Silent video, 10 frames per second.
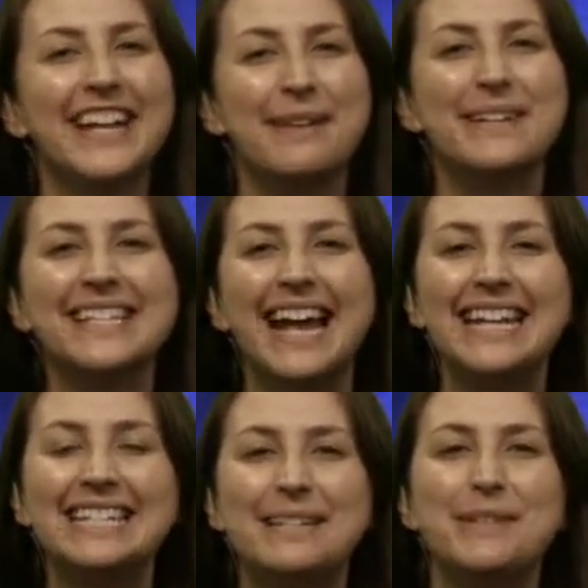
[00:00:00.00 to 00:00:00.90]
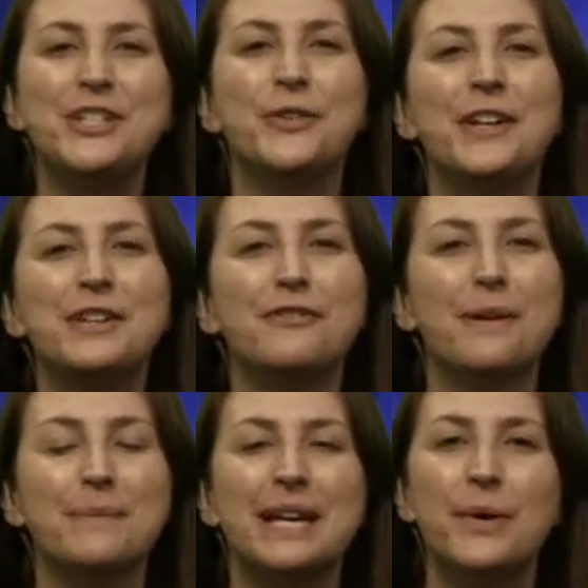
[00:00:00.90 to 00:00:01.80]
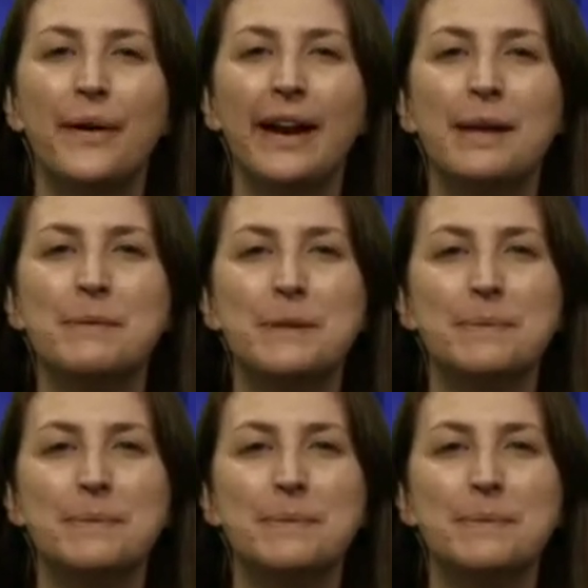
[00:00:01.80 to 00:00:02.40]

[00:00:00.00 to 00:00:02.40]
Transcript: and I'm excited to be joining you from the Aquarium of the